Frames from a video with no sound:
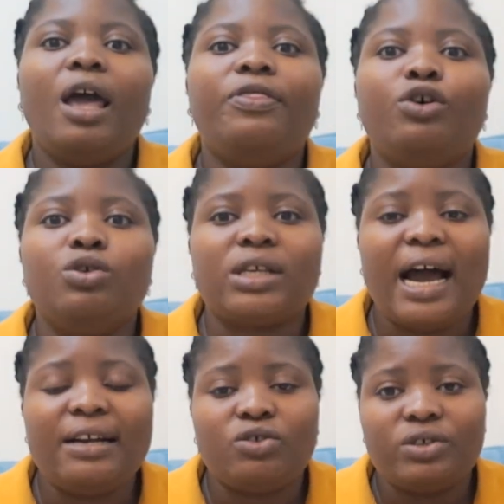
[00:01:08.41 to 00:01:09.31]
those
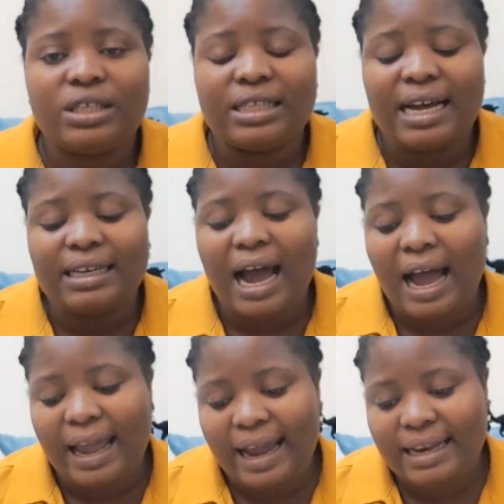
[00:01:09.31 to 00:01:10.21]
countries that
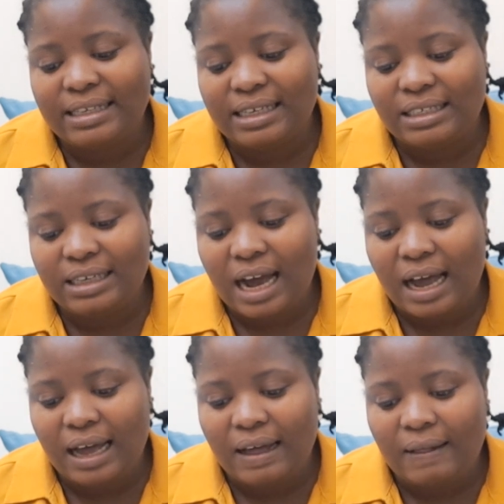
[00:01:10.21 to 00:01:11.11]
are added
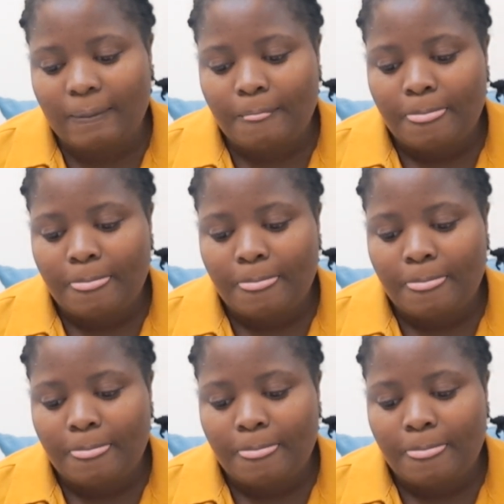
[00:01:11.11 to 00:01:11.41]
are